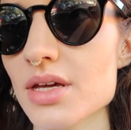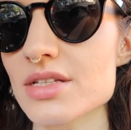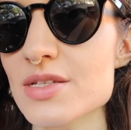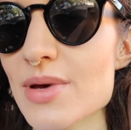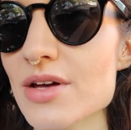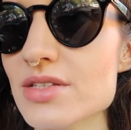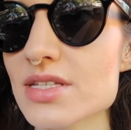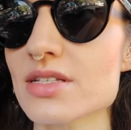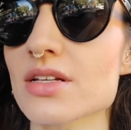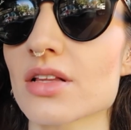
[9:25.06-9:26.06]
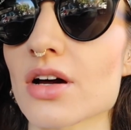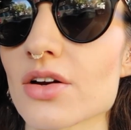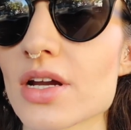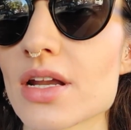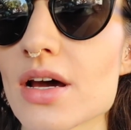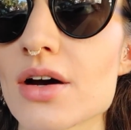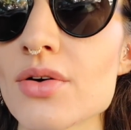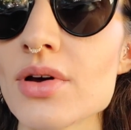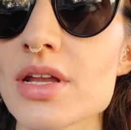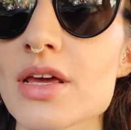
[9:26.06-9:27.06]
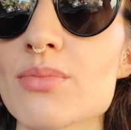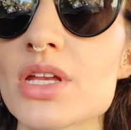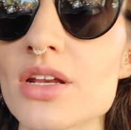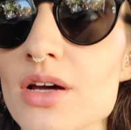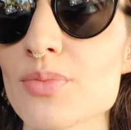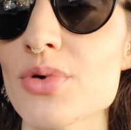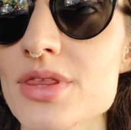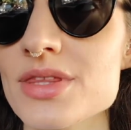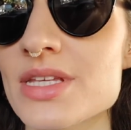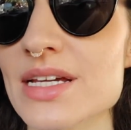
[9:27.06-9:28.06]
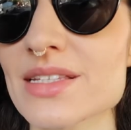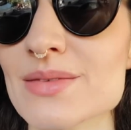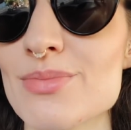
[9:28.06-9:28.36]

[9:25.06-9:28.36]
It's about 6 o'clock right now, and I'm meeting up with Nick's